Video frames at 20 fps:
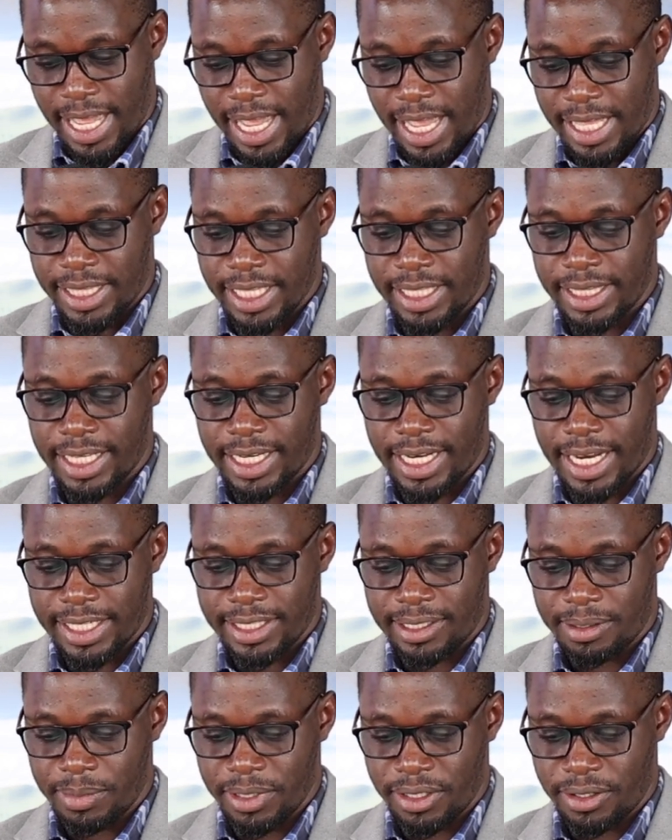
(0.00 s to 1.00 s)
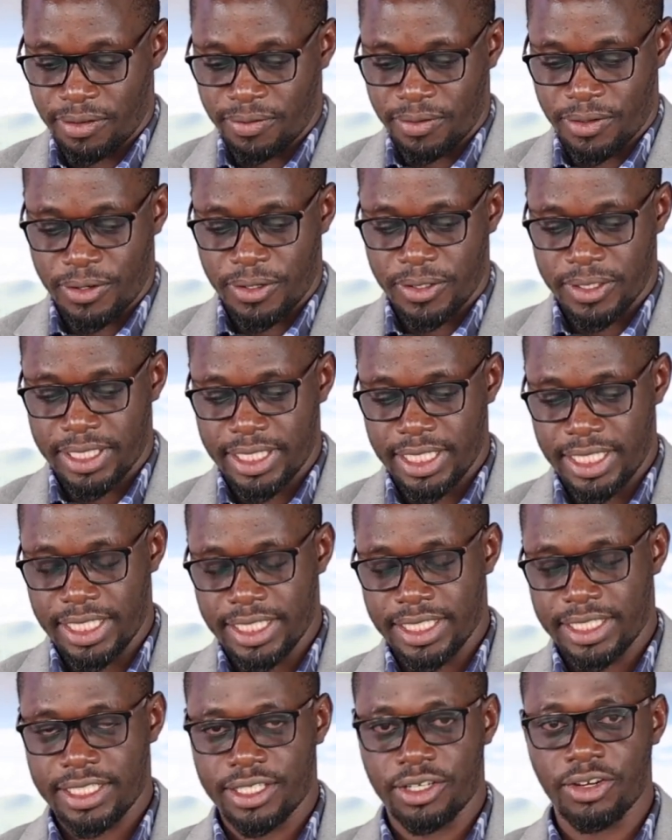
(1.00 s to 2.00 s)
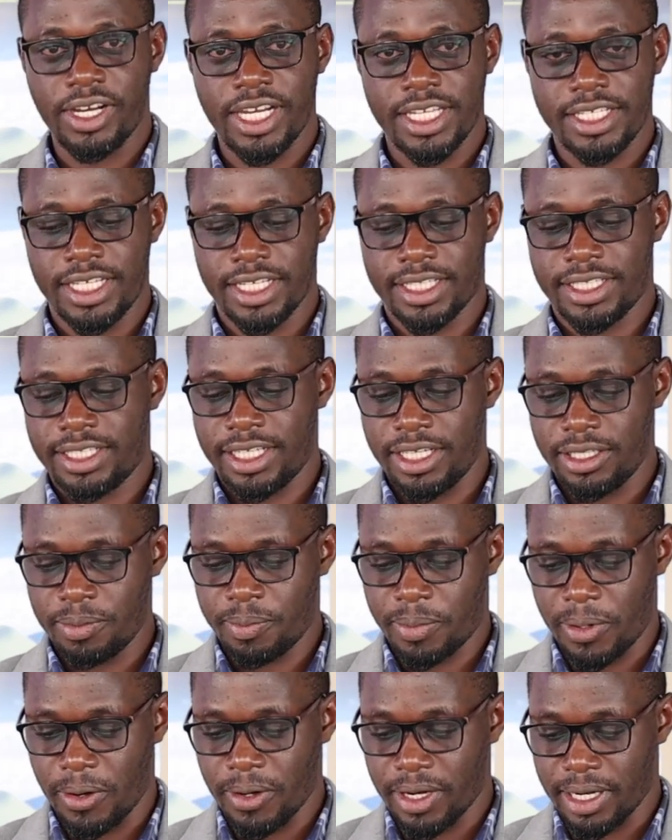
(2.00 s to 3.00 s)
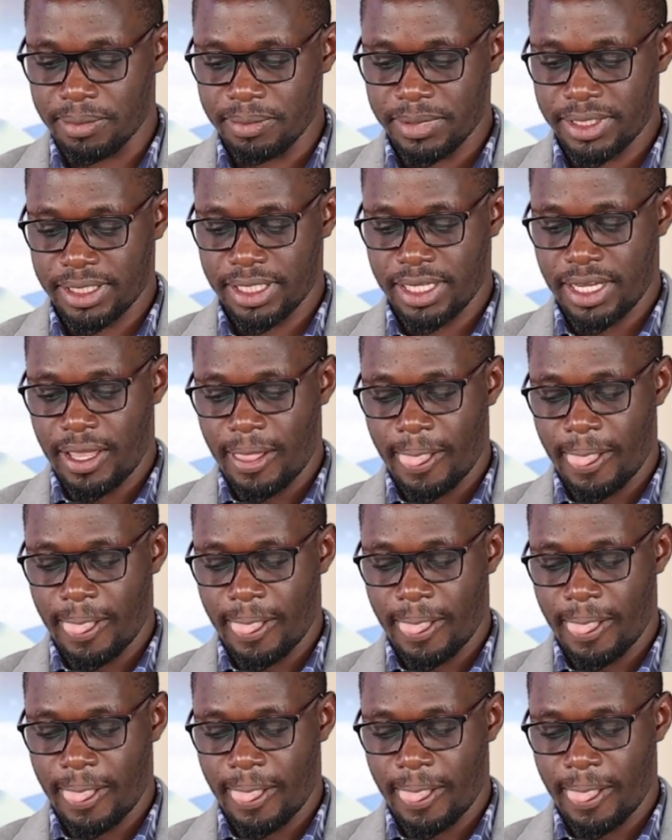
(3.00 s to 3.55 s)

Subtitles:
And then the last bit, of course, is knowledge exchange programs,